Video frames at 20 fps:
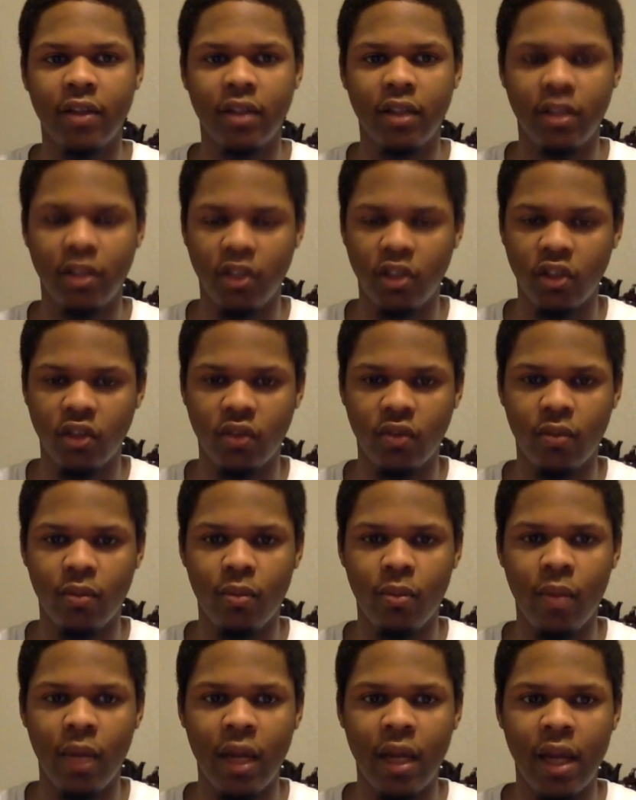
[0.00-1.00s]
And just
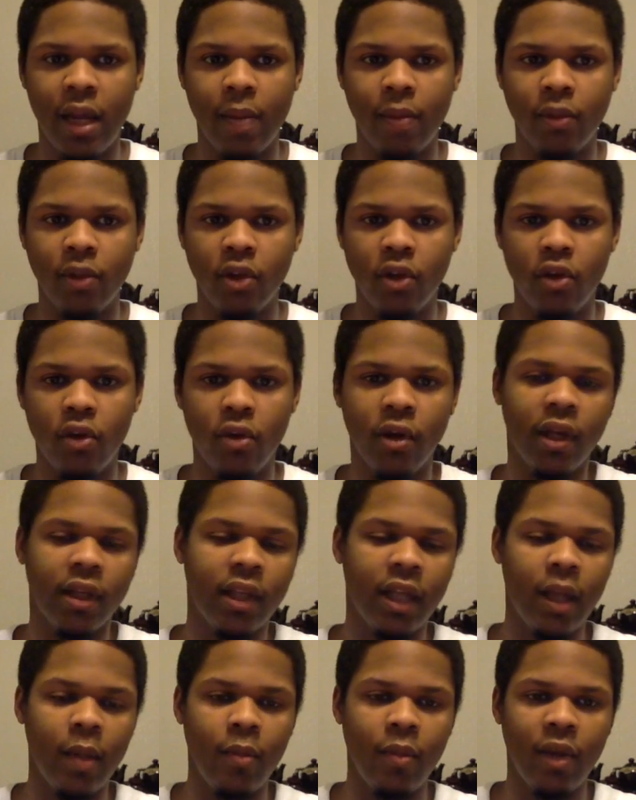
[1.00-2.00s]
being able to do it at the
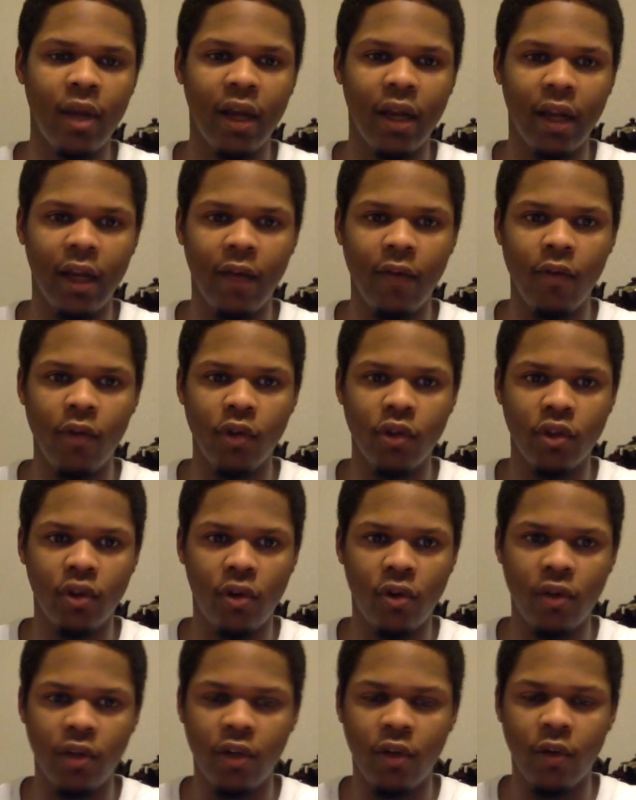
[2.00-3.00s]
NBA level is the
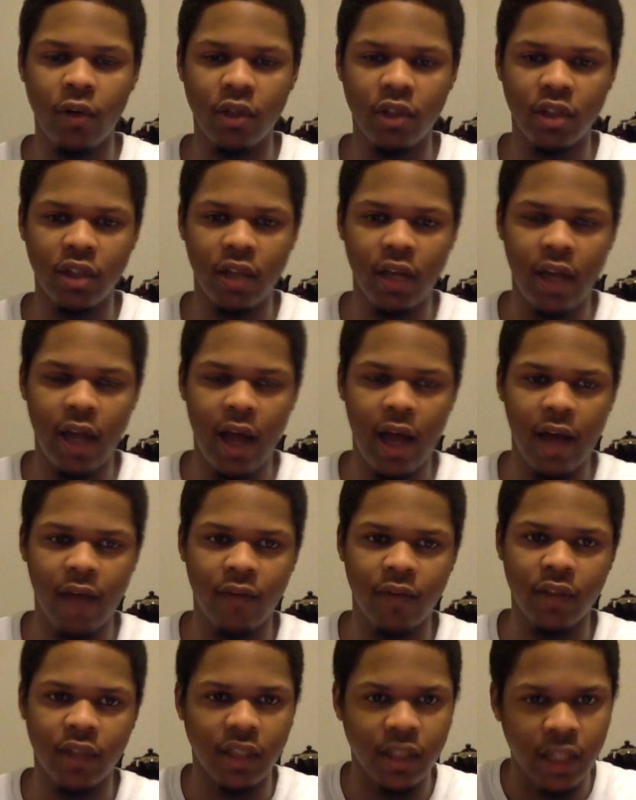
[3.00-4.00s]
only question that I have
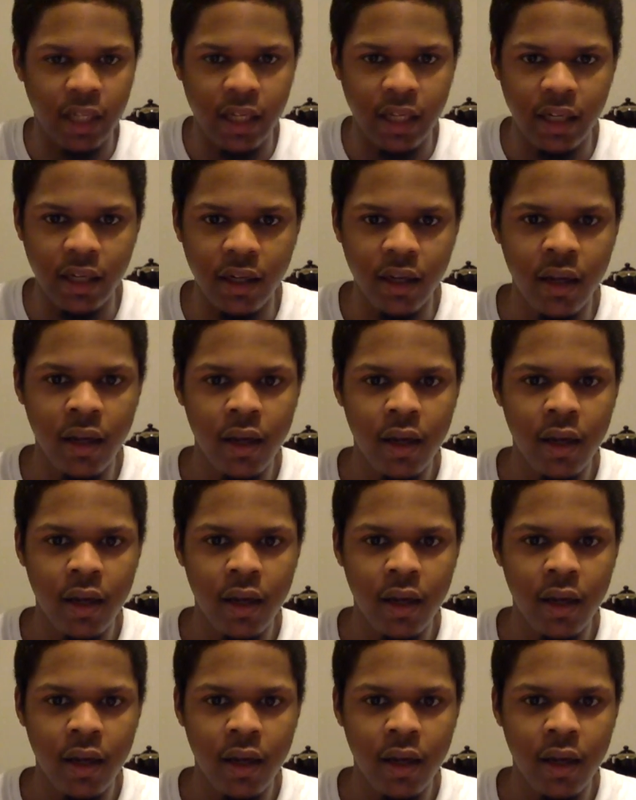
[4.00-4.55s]
to see,